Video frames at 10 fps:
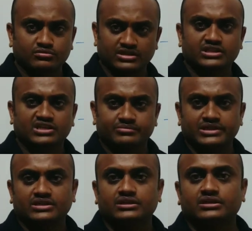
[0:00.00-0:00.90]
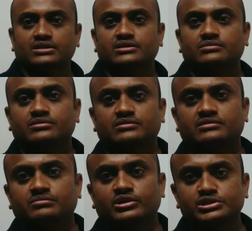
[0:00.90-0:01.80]
So in the coming
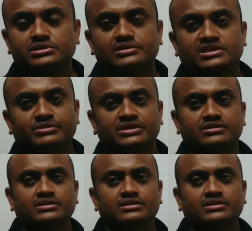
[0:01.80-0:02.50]
modules,